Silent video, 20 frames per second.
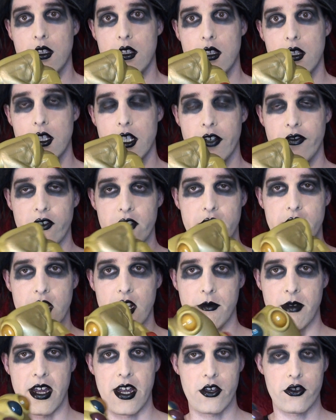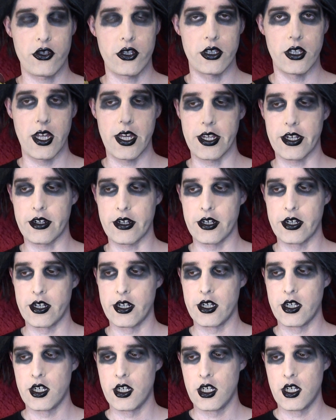The different setup. I actually like
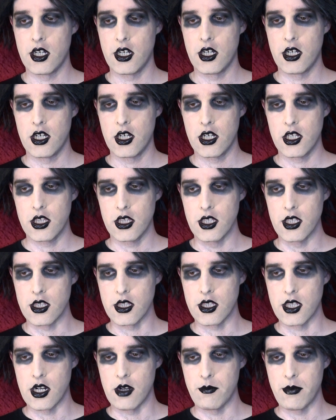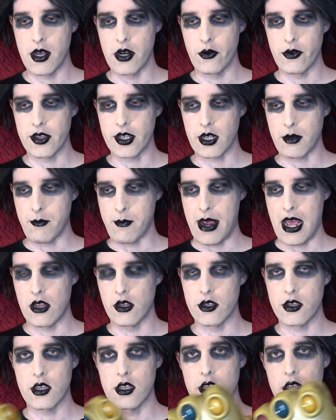this setup better. I think it
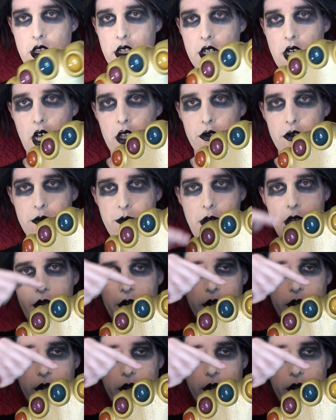balances the colors better